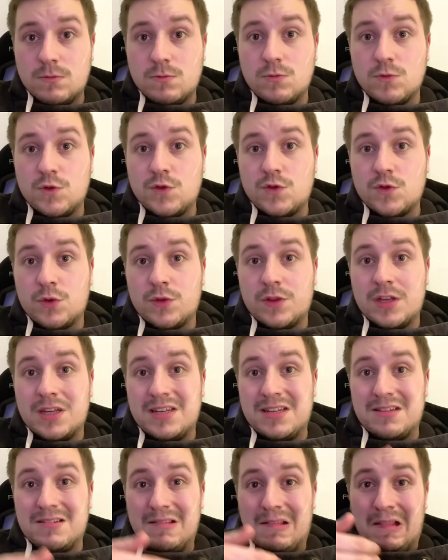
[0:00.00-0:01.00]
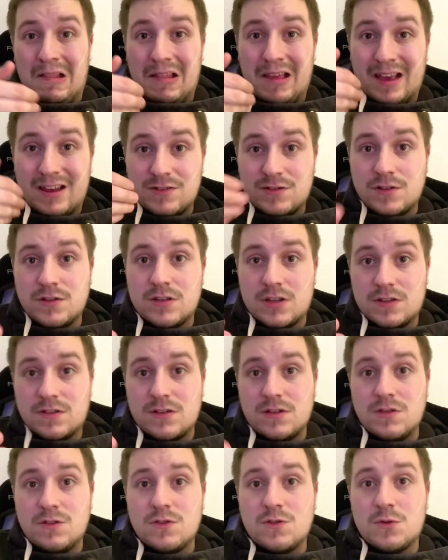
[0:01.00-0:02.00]
so they need less
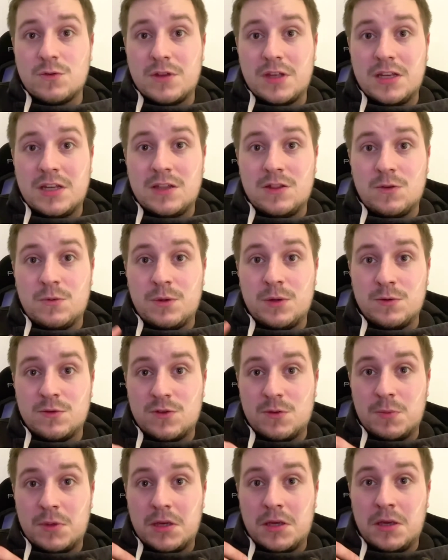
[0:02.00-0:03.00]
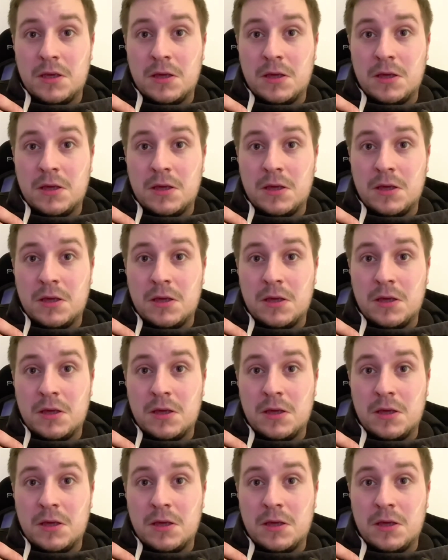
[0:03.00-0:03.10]
resistance, so they need the wheels to be